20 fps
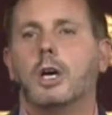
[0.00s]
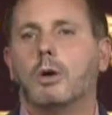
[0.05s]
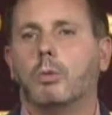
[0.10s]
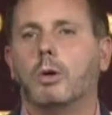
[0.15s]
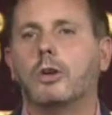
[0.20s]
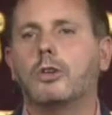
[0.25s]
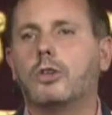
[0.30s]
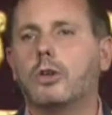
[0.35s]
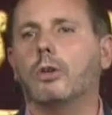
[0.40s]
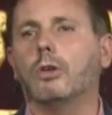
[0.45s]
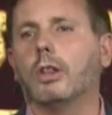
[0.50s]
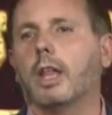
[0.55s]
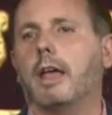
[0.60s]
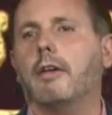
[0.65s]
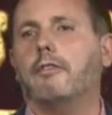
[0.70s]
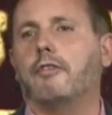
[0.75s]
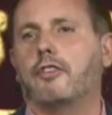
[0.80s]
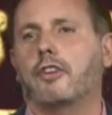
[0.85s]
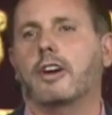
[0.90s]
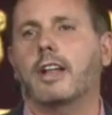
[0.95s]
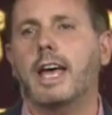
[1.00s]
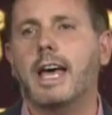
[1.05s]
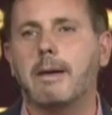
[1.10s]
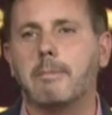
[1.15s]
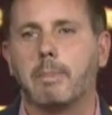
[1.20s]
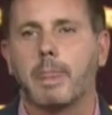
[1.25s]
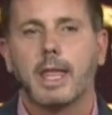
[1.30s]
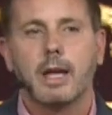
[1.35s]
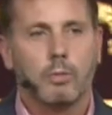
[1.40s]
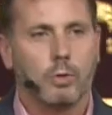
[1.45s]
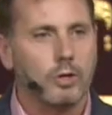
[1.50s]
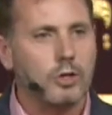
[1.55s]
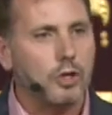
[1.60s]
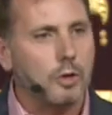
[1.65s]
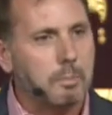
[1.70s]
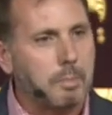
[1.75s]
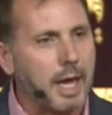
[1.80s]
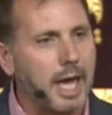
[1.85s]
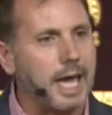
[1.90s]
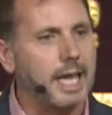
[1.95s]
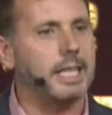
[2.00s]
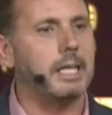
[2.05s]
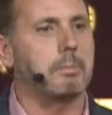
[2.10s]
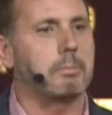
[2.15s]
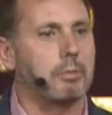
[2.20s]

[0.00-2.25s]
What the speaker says: Will you live for Him? Will you pay the